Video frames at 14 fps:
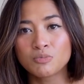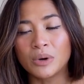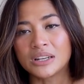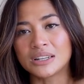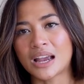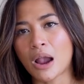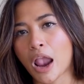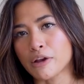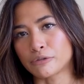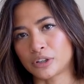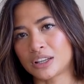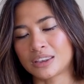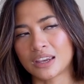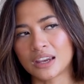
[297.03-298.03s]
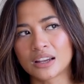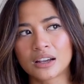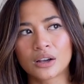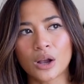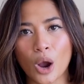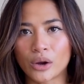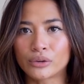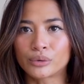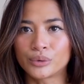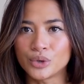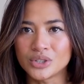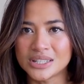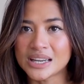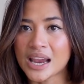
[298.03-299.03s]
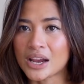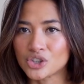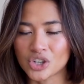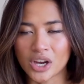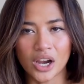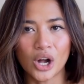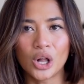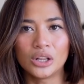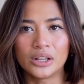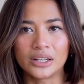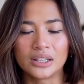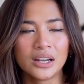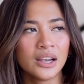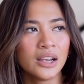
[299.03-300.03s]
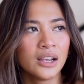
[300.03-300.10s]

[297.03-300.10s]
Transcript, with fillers: But now everything going through D H L and